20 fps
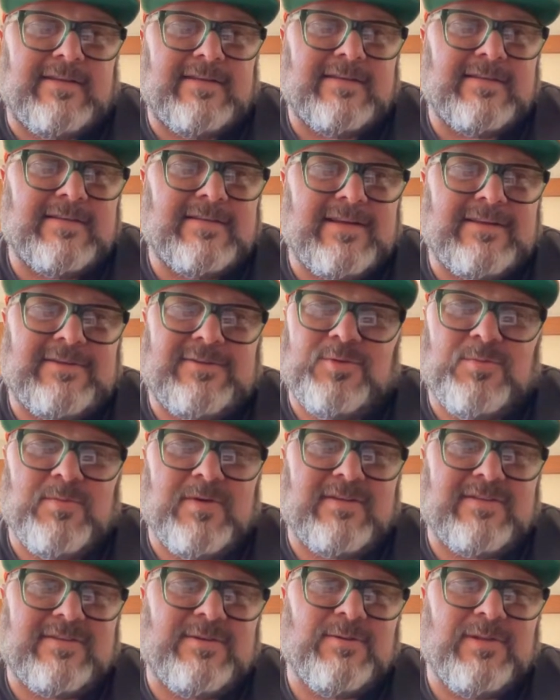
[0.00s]
this is like 2
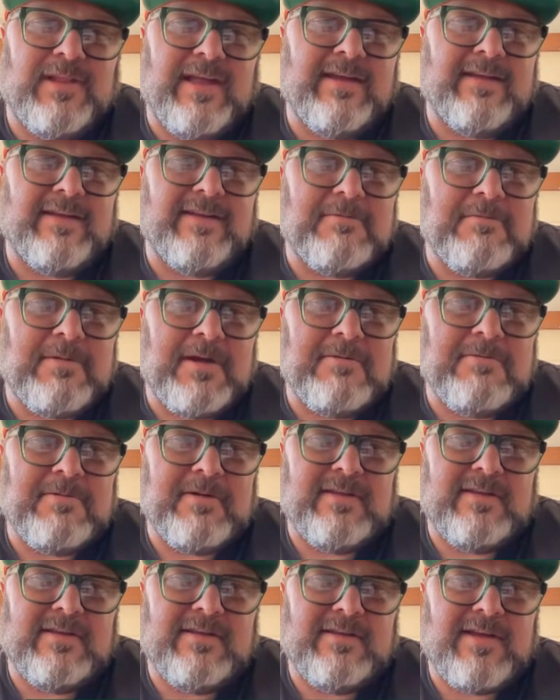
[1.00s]
months too late, in my
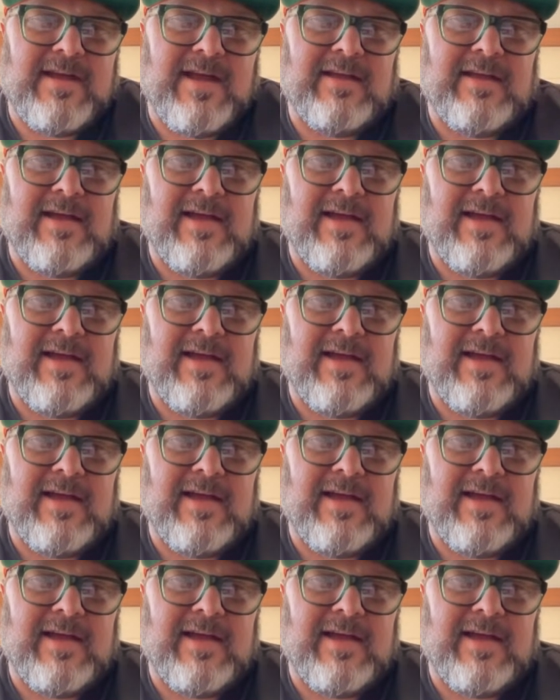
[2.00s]
opinion.